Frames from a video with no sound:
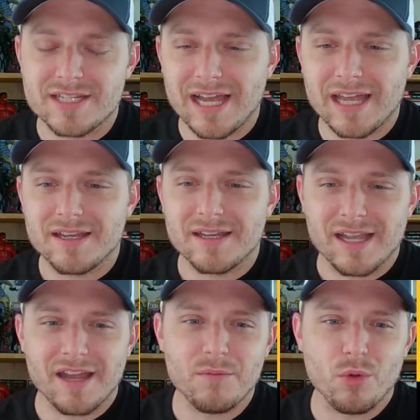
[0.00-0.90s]
It's kind of
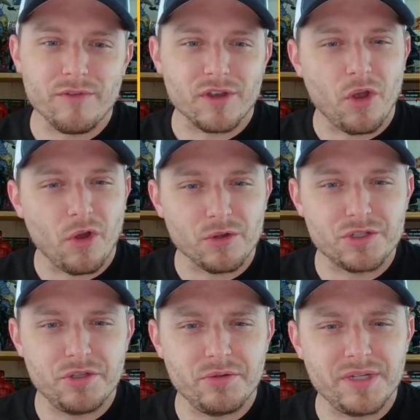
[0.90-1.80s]
kind of more of a
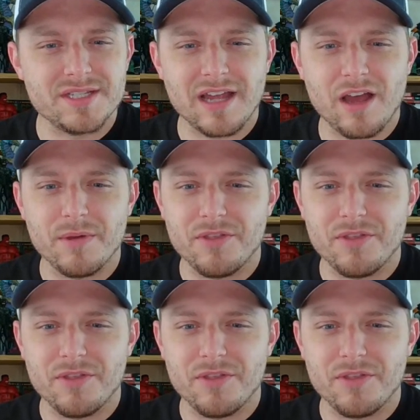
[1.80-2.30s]
cartoony style,